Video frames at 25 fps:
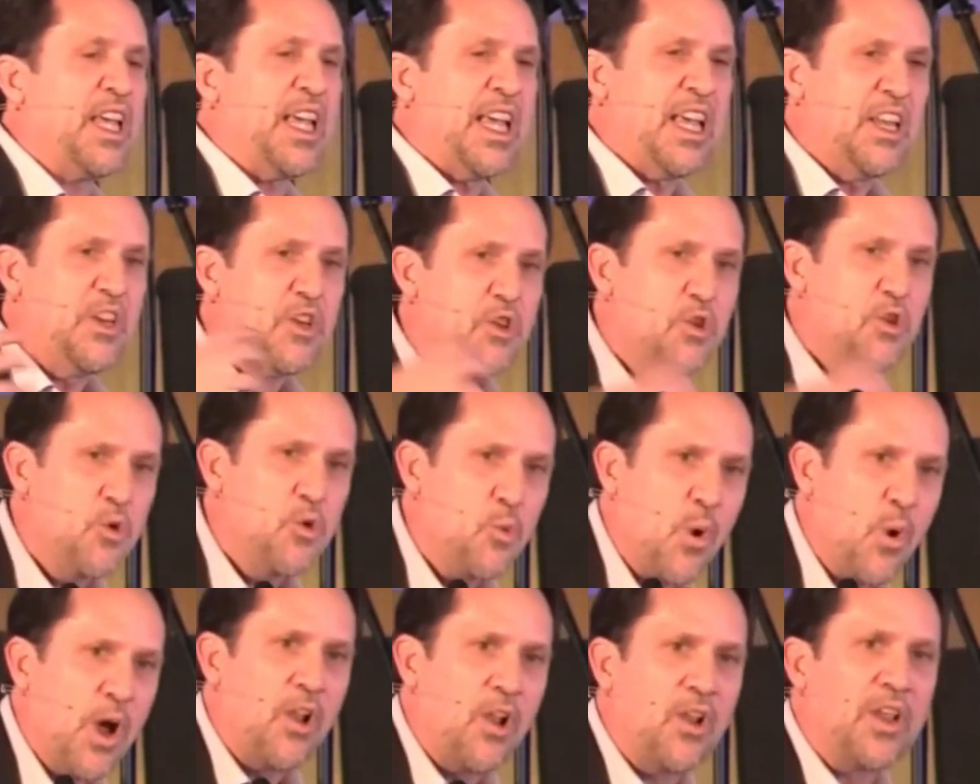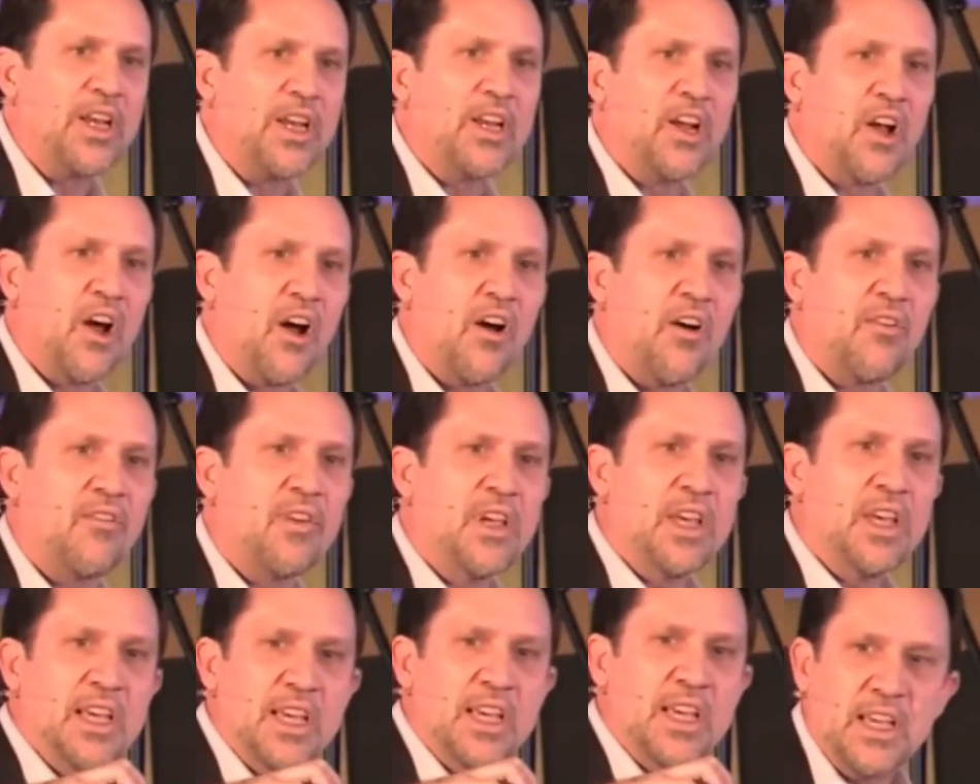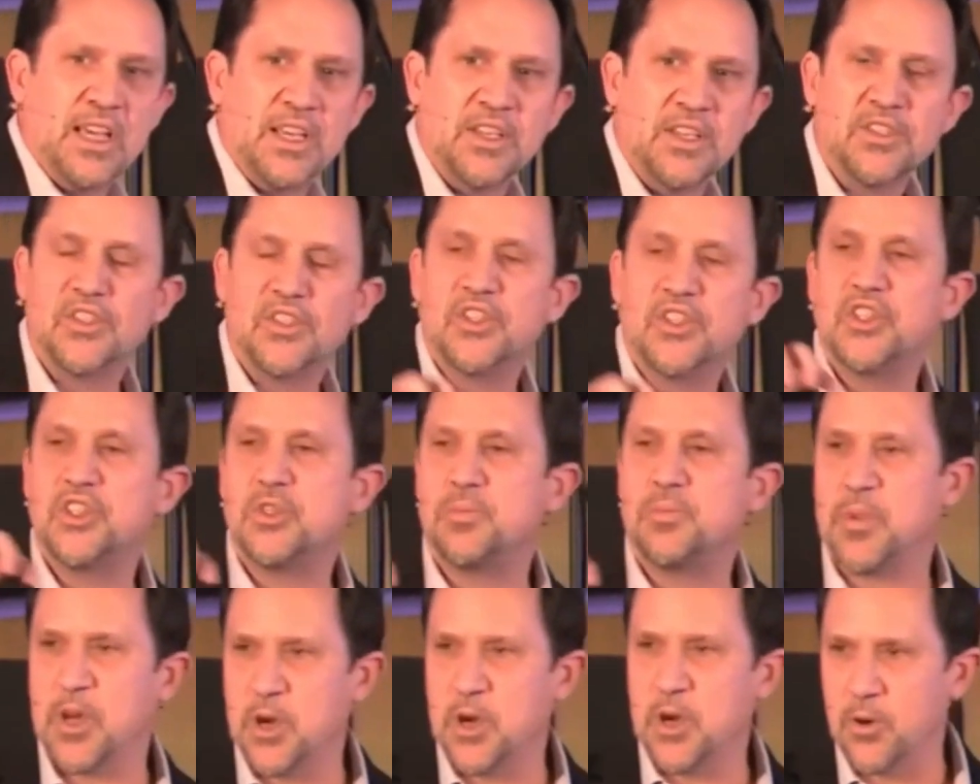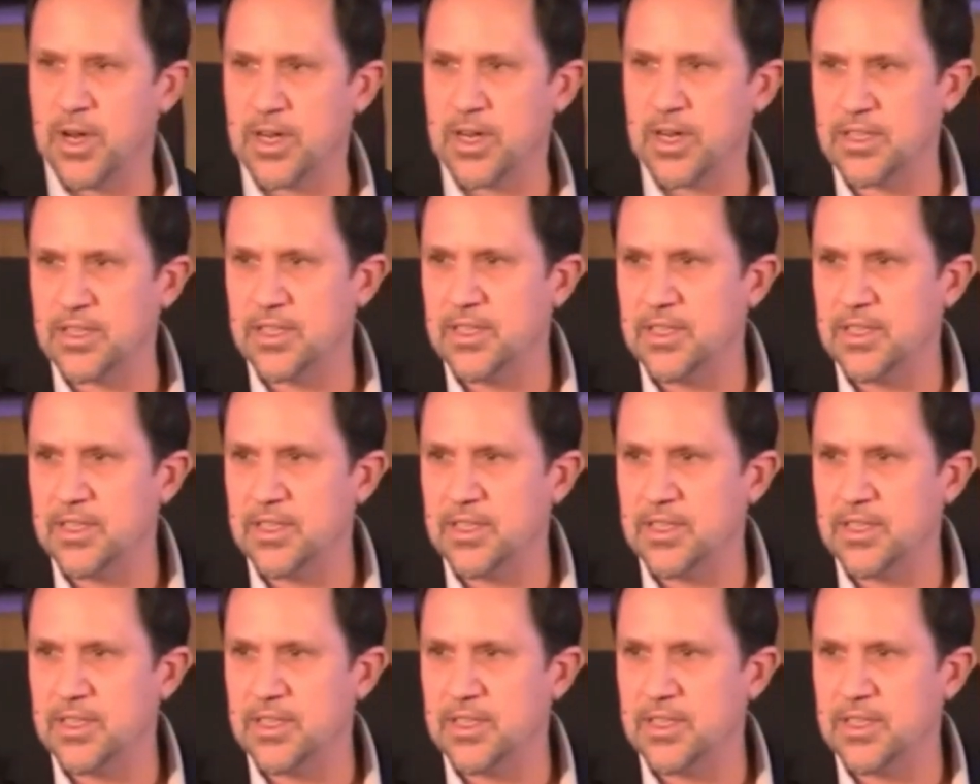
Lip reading: indwelling of his Spirit